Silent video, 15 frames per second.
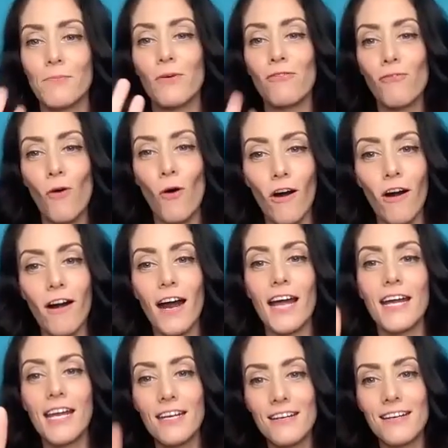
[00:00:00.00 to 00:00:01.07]
before uh,
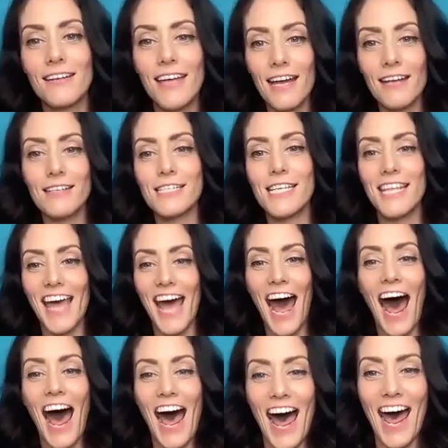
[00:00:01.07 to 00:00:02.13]
I get into
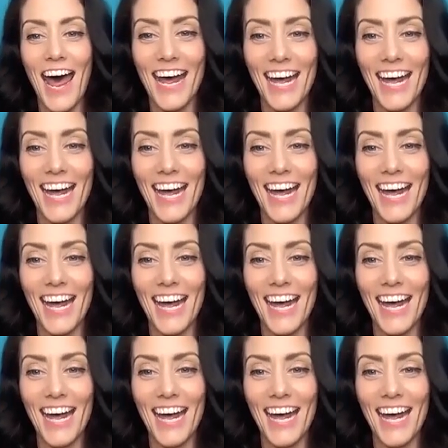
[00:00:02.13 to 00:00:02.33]
that.